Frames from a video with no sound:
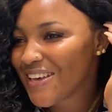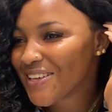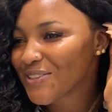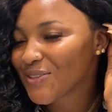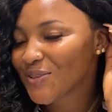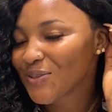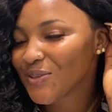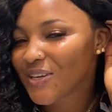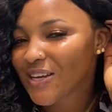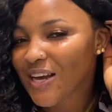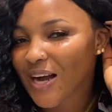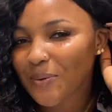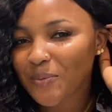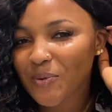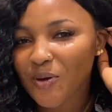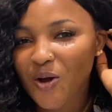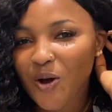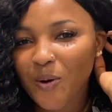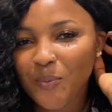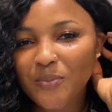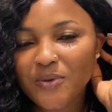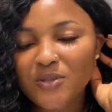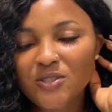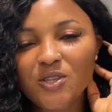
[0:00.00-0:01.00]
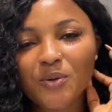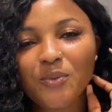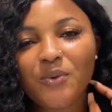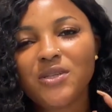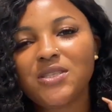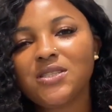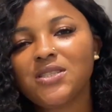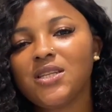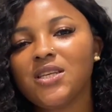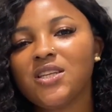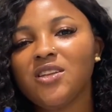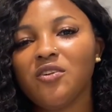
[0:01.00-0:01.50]
So you can't be copying
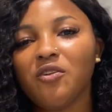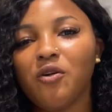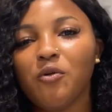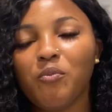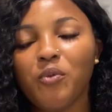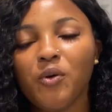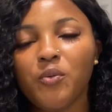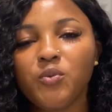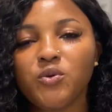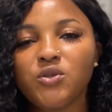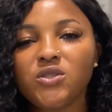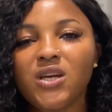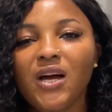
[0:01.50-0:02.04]
somebody's statement of purpose.